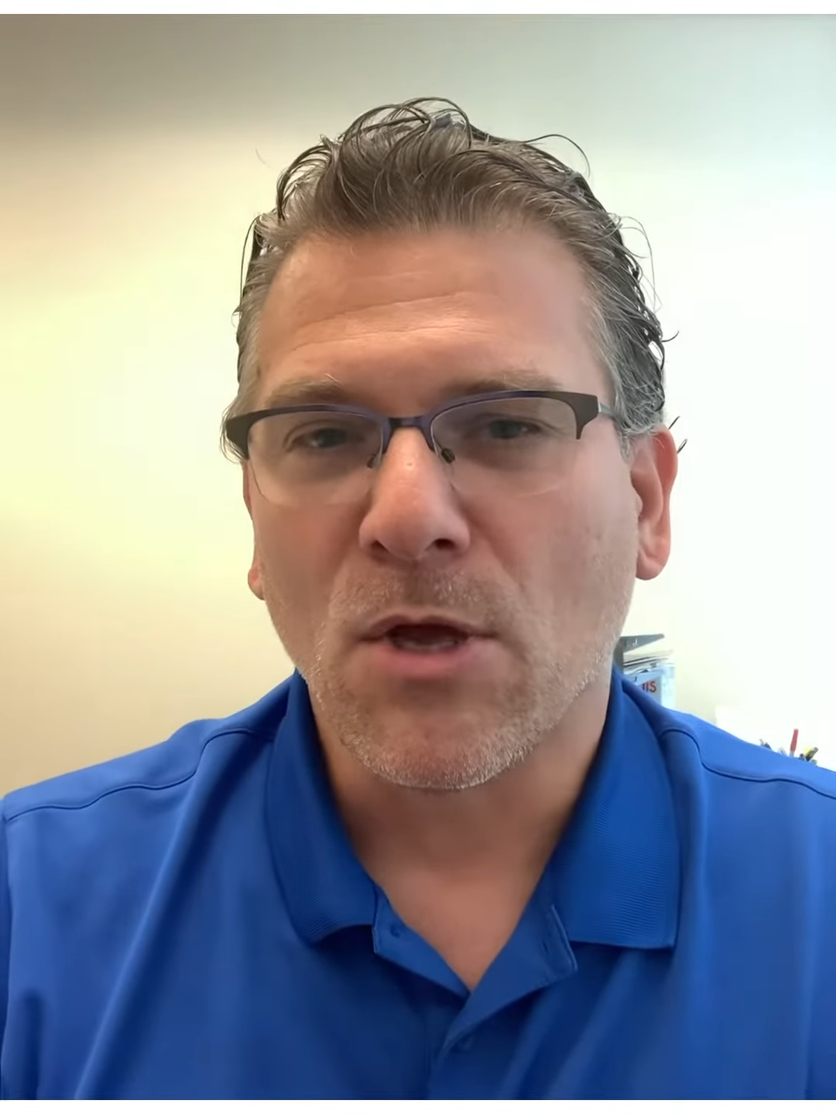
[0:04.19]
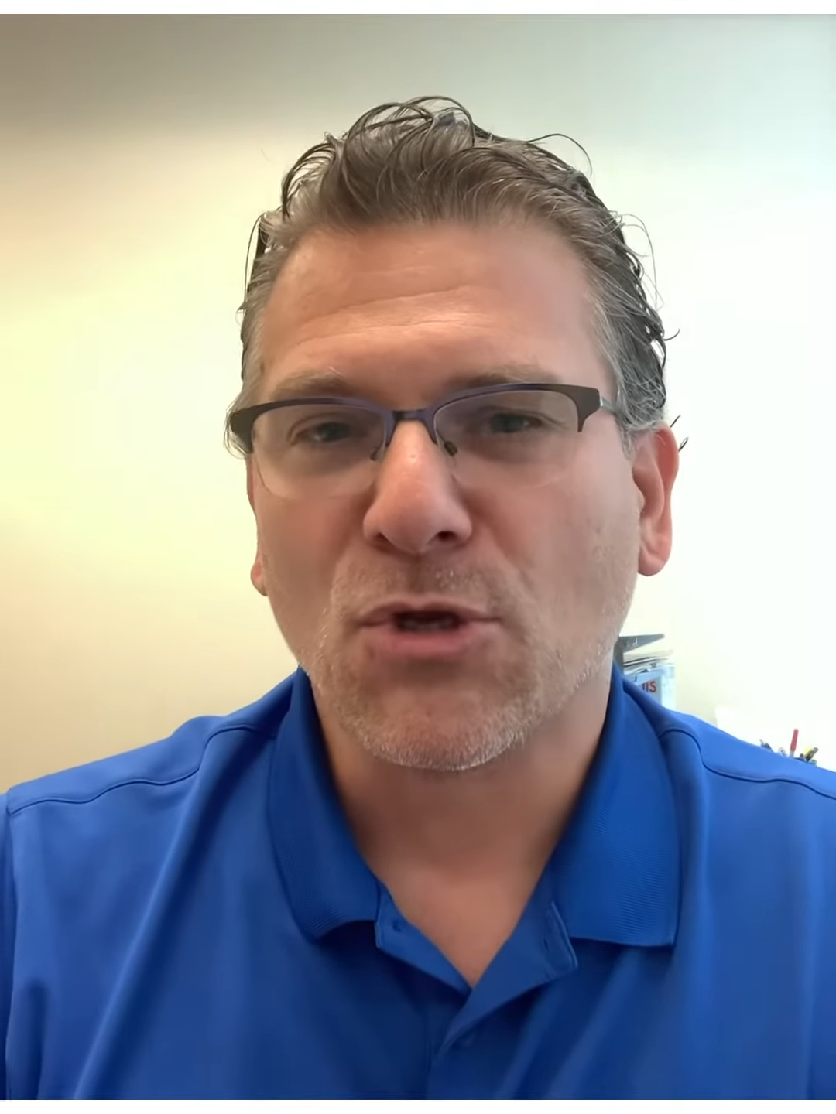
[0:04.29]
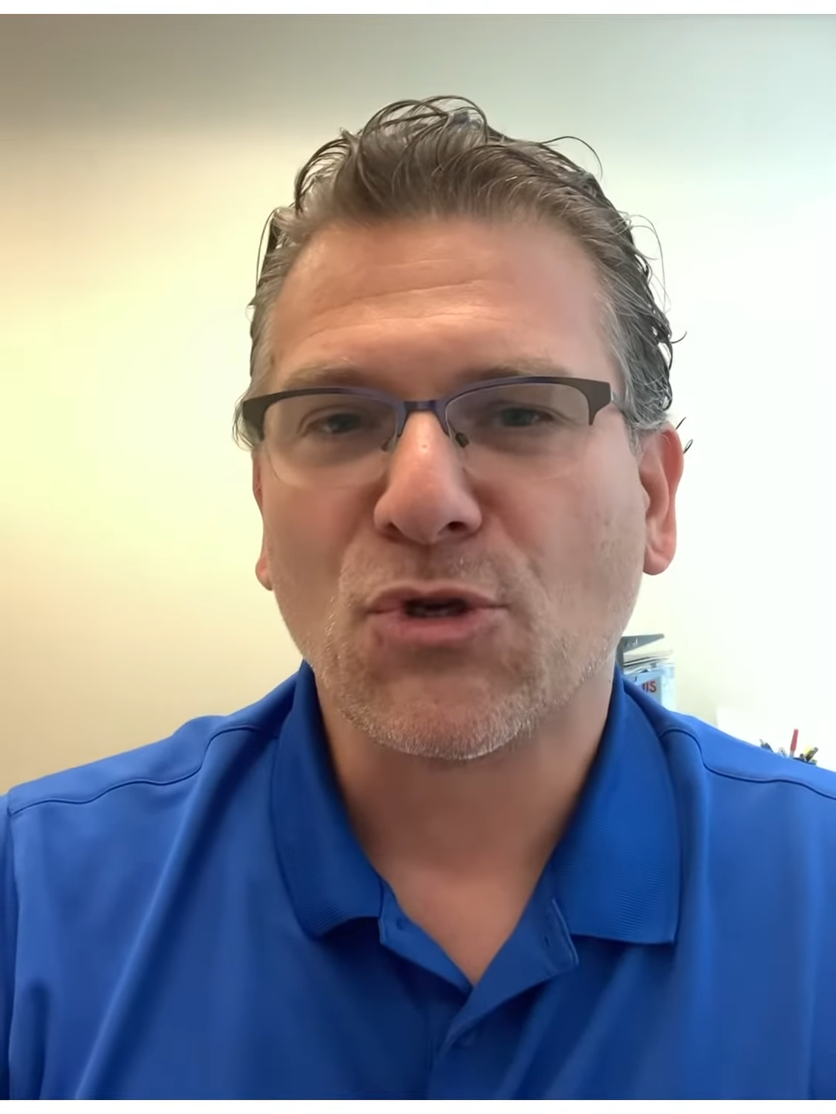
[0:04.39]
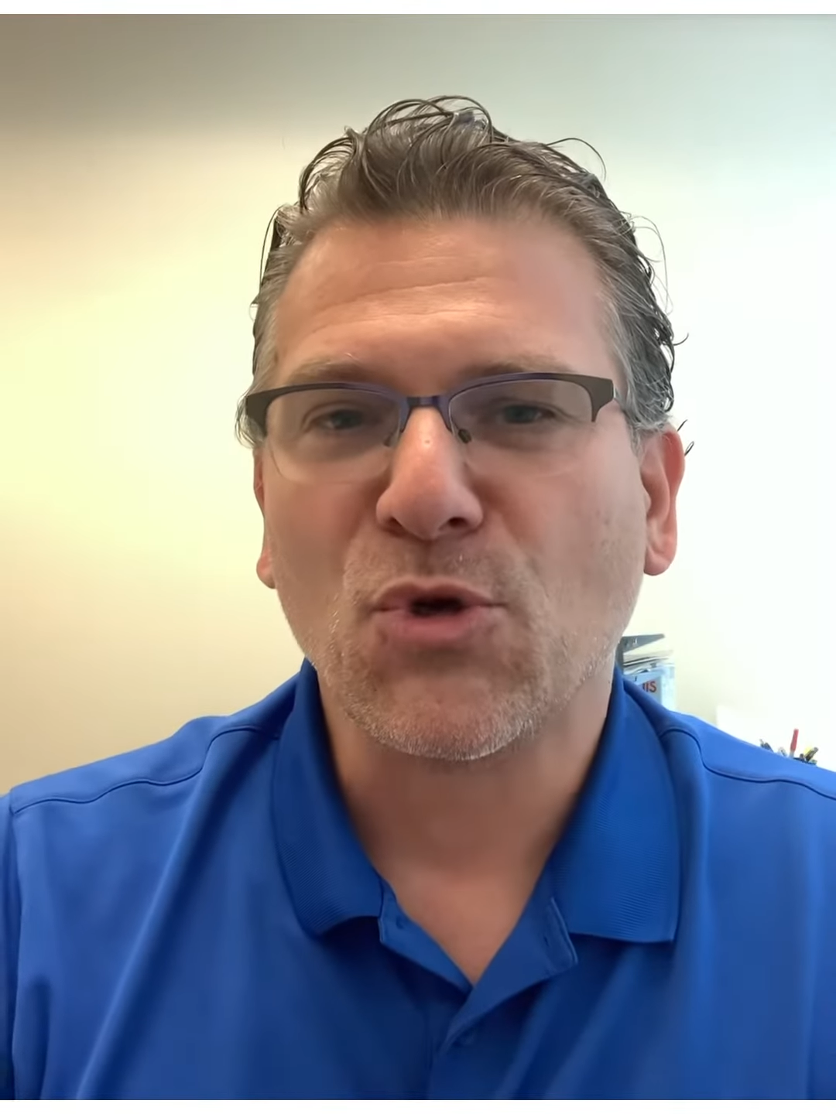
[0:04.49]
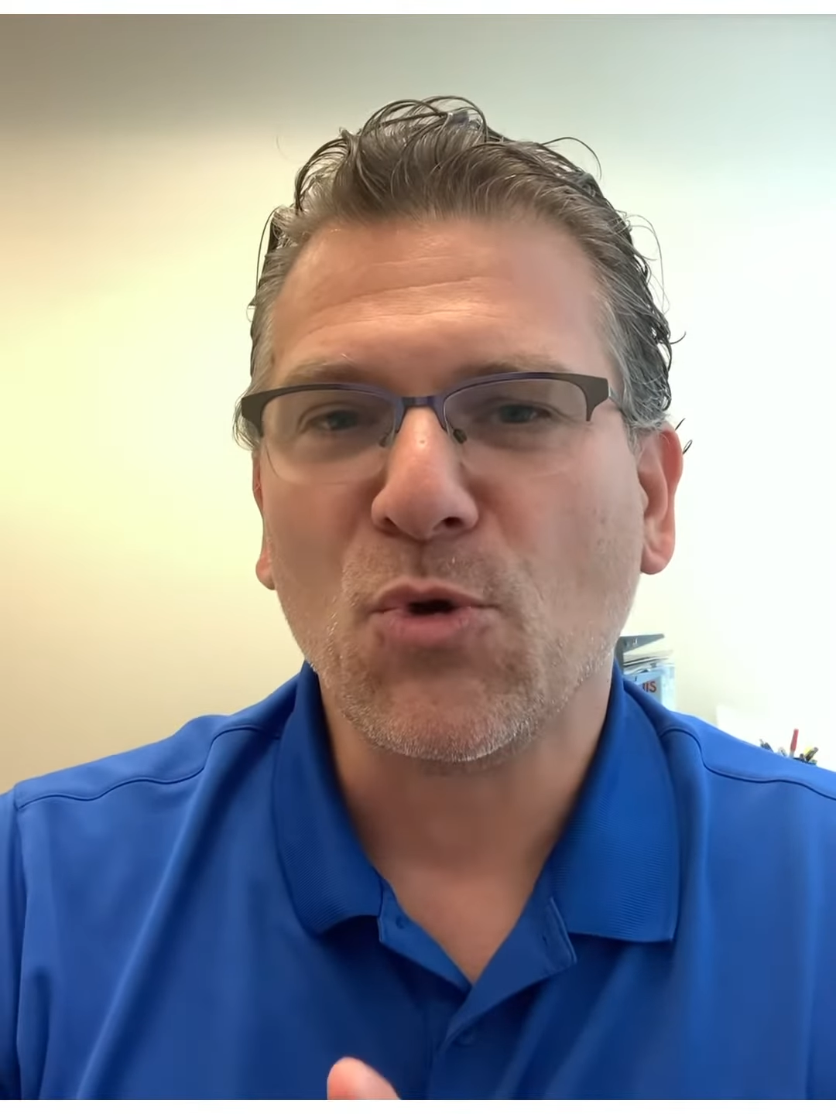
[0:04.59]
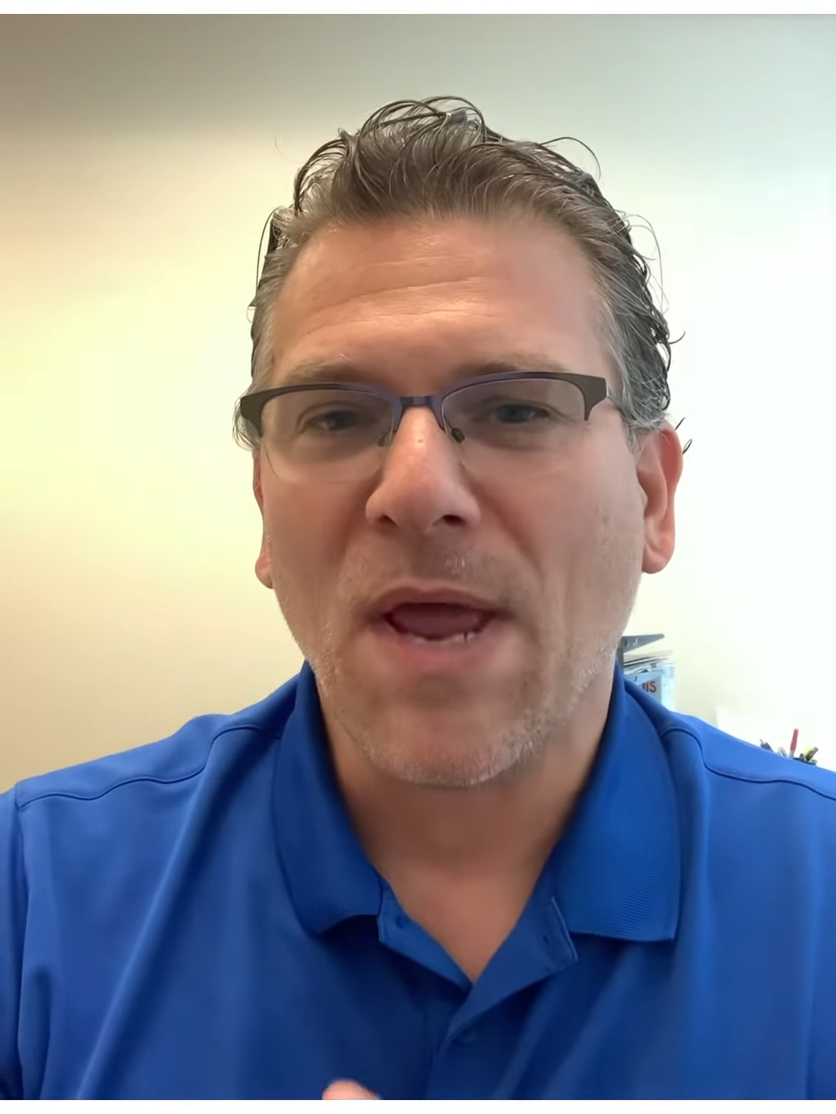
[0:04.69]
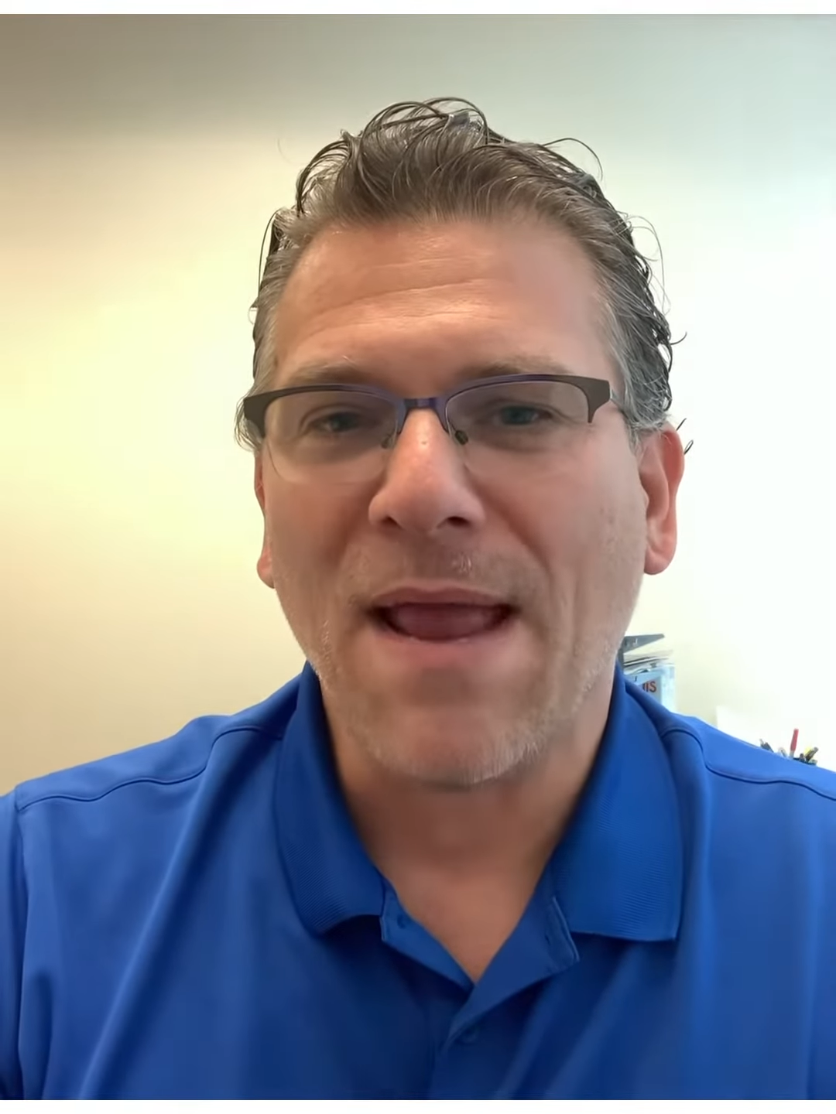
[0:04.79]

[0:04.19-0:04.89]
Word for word: sued